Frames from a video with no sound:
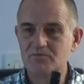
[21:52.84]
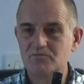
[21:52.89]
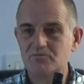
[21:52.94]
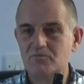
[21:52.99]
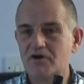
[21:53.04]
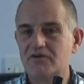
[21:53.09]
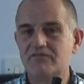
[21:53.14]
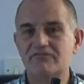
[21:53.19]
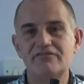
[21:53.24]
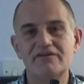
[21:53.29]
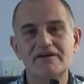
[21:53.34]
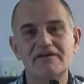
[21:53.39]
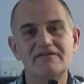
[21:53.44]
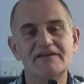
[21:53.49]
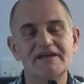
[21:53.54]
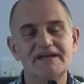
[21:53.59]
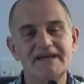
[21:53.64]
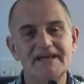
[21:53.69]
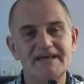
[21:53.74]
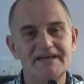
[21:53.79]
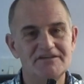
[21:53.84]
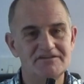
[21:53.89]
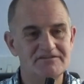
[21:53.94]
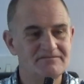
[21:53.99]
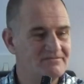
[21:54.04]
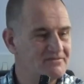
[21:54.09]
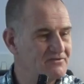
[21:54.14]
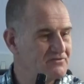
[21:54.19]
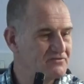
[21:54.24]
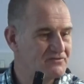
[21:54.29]
won't feel the need
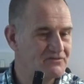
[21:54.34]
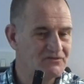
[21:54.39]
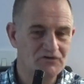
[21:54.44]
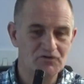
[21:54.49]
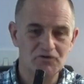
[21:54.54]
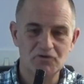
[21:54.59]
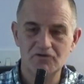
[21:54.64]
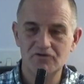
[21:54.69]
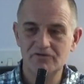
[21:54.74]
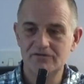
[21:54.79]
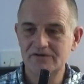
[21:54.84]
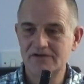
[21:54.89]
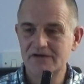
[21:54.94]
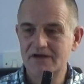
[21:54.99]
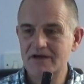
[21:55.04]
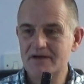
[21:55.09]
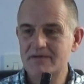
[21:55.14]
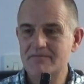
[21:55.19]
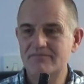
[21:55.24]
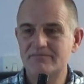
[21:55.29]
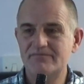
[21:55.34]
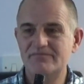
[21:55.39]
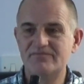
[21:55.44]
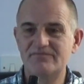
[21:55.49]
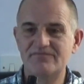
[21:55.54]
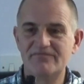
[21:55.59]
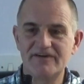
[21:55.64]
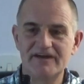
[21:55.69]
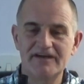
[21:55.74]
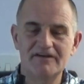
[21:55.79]
or
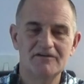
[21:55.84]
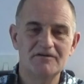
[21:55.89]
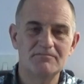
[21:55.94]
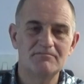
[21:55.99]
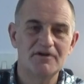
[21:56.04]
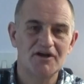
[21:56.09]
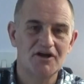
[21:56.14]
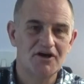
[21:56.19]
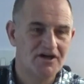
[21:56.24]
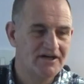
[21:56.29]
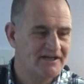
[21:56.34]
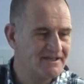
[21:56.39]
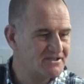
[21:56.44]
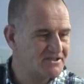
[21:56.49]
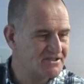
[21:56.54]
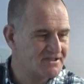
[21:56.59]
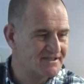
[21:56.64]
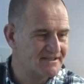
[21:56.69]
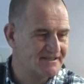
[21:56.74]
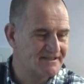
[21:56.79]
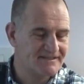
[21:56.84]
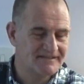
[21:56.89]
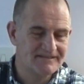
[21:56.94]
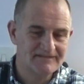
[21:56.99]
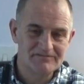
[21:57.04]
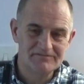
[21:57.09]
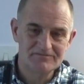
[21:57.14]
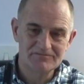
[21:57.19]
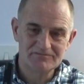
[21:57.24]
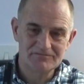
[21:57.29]
feel obliged to
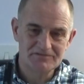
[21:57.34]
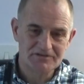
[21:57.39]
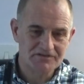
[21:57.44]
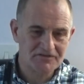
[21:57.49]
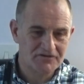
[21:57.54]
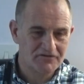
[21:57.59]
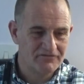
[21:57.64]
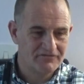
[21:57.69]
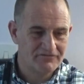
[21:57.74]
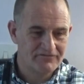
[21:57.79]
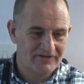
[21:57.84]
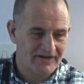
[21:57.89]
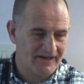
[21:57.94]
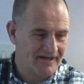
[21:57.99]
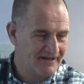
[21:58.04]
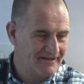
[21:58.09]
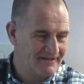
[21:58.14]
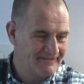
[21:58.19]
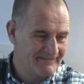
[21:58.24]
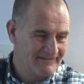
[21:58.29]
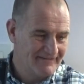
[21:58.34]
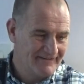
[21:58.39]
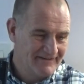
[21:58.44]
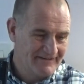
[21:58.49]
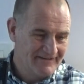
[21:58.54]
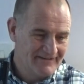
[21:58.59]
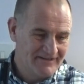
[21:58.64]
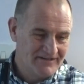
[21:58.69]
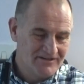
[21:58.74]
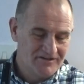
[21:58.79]
sort of
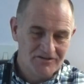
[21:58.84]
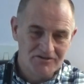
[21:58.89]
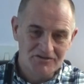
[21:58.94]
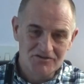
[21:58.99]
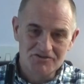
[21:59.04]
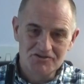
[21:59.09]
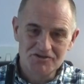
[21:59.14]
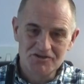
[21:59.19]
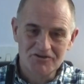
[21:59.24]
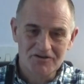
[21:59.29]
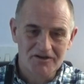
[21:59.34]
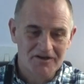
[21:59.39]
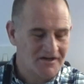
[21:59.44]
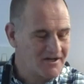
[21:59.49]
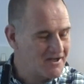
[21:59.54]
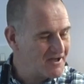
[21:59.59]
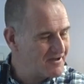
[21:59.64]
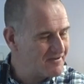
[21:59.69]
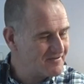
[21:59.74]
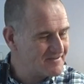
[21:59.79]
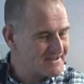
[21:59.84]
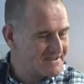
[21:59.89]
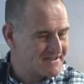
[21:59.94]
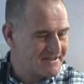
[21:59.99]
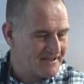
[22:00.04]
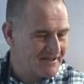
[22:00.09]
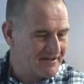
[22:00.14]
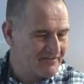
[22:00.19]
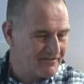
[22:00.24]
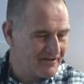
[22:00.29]
sugarcoat
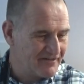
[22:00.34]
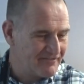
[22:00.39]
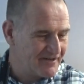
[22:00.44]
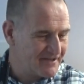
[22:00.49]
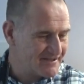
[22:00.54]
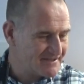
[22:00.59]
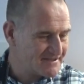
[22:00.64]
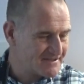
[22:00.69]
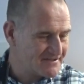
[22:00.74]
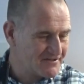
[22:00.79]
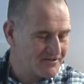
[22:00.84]
stuff if it's